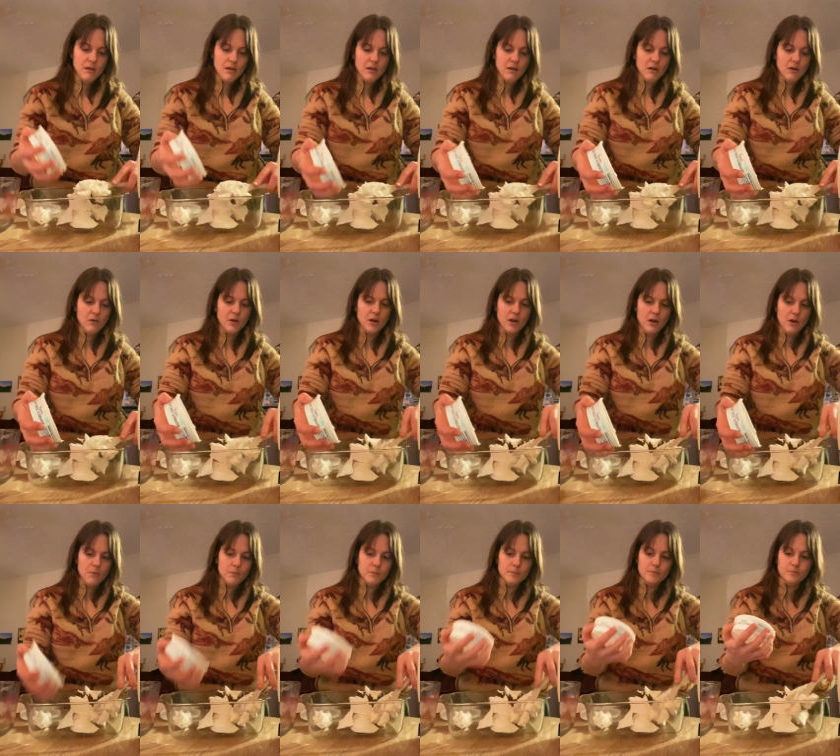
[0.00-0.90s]
There we go.
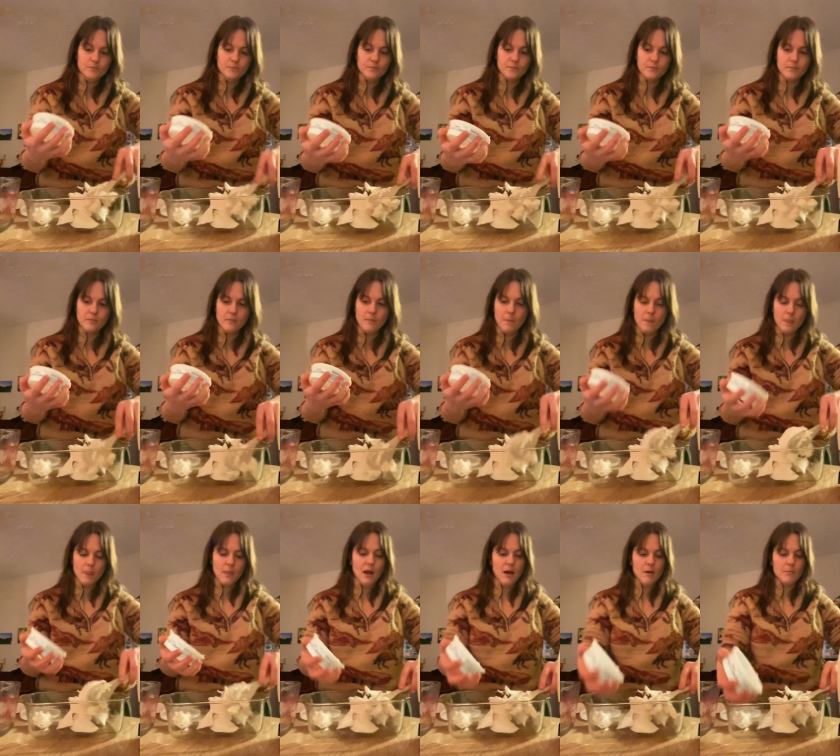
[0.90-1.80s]

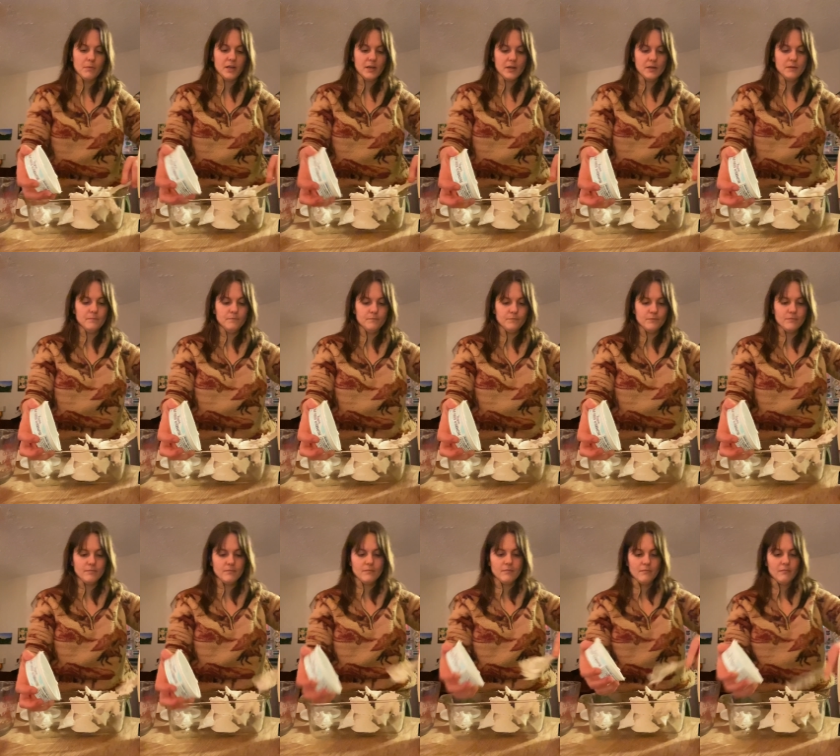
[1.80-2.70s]
I'm gonna
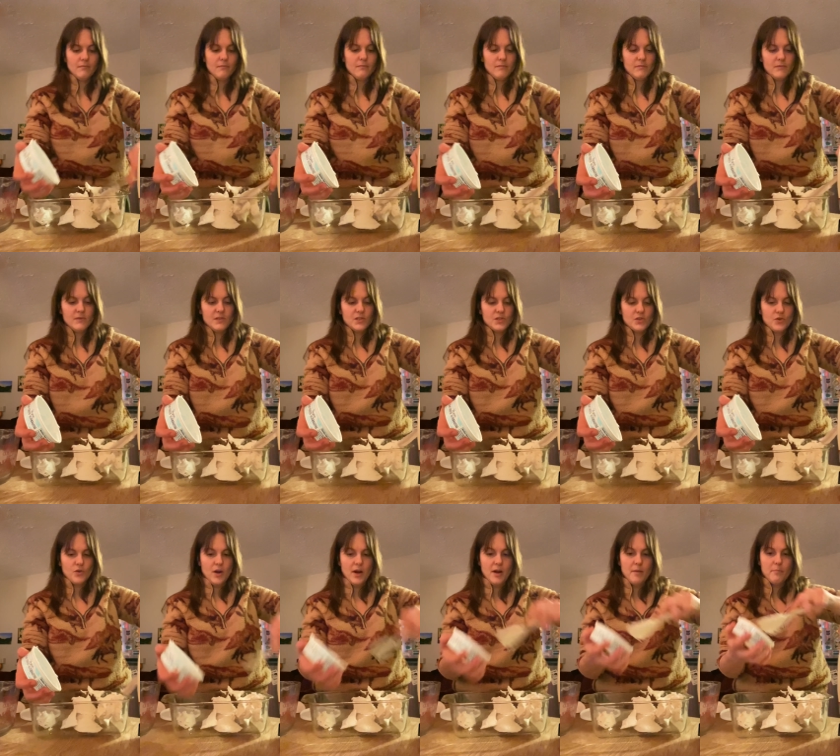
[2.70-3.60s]

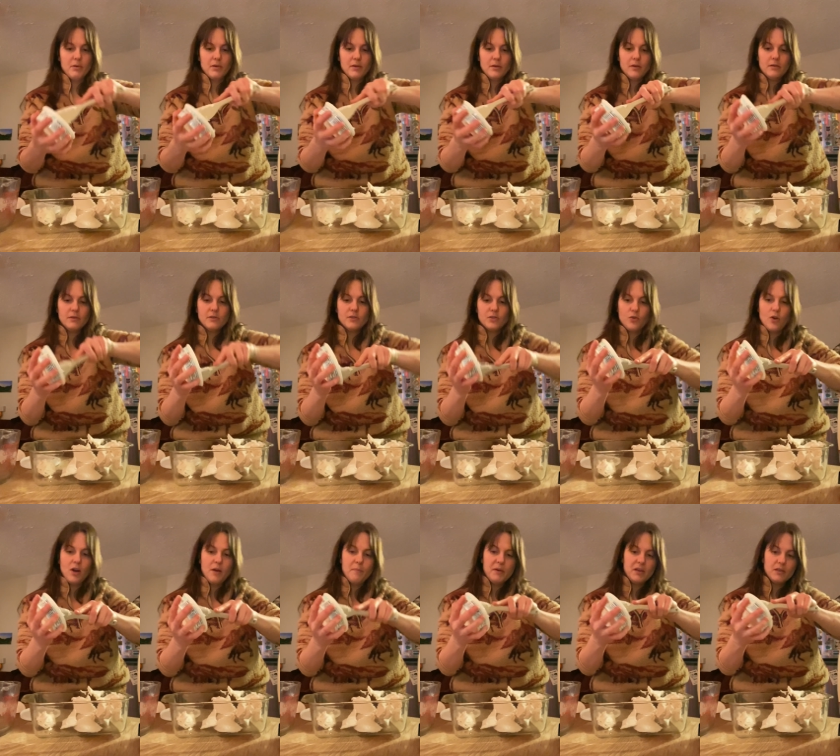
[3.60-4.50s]
scrape
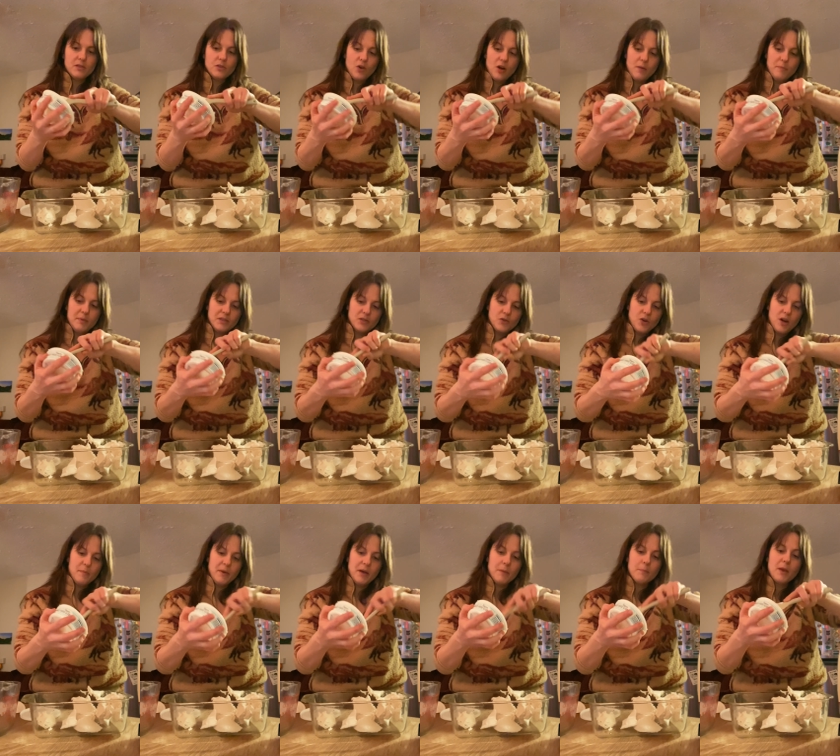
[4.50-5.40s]

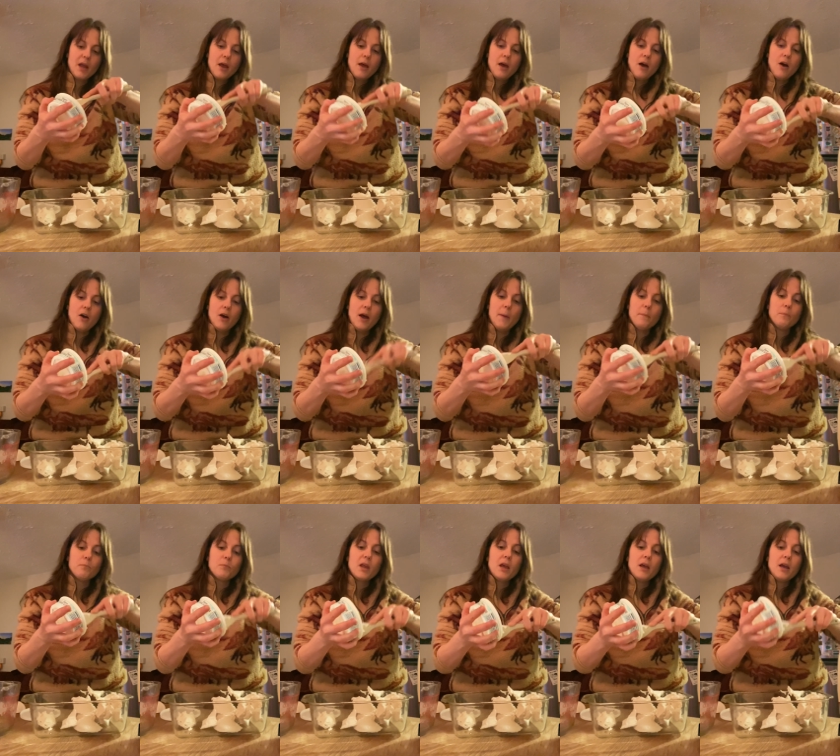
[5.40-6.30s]
it. Okay,
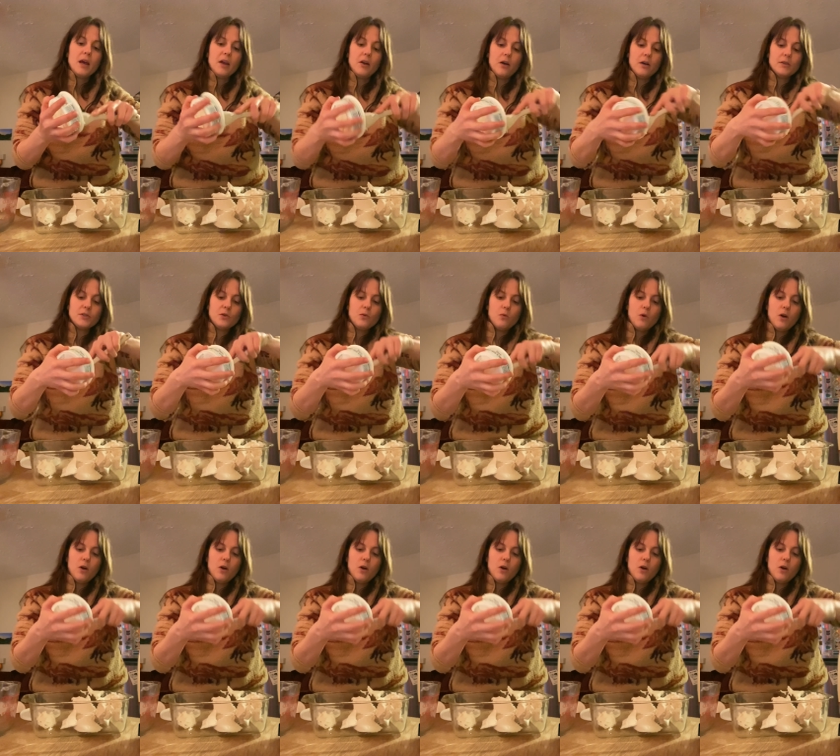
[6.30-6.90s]
it also